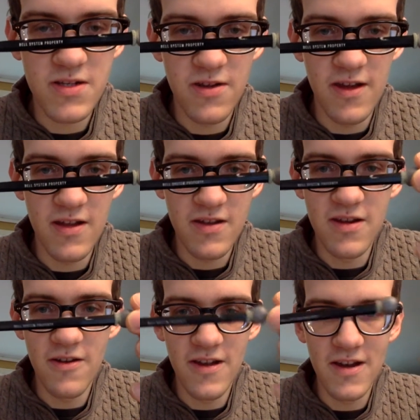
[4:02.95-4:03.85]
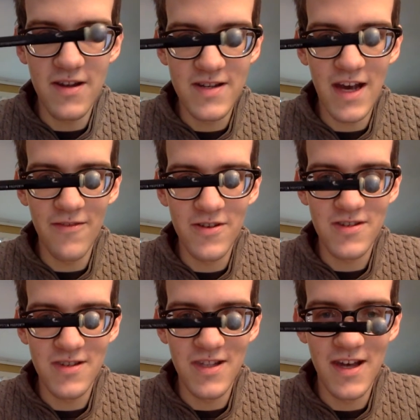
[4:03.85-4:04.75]
so that that is
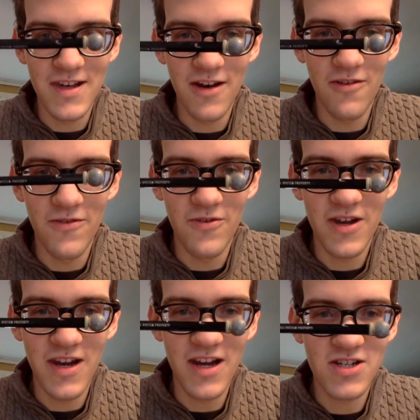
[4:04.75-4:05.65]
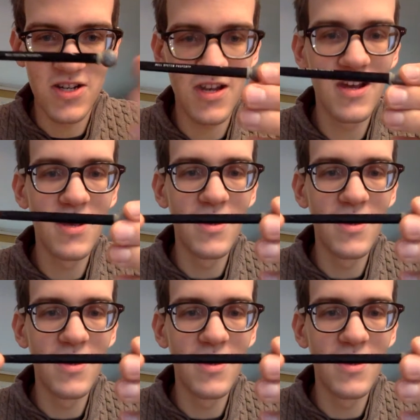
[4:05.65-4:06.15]
obviously that telephone connection.